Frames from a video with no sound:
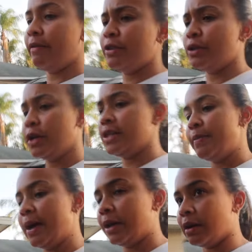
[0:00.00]
I haven't shown you guys
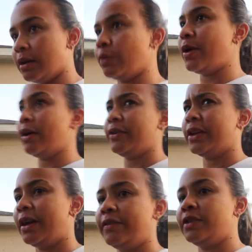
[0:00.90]
the backyard in a while. I feel
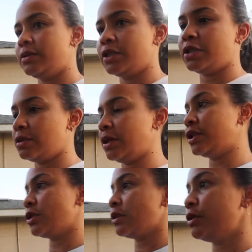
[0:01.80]
like I haven't just
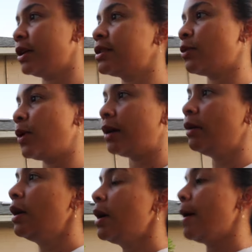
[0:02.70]
like talked to you guys in a while.
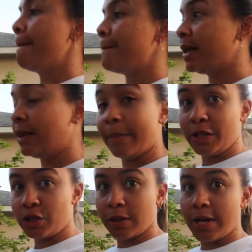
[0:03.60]
My
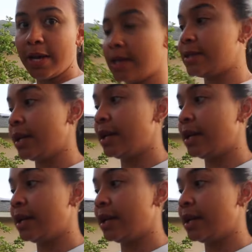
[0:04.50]
lemon tree is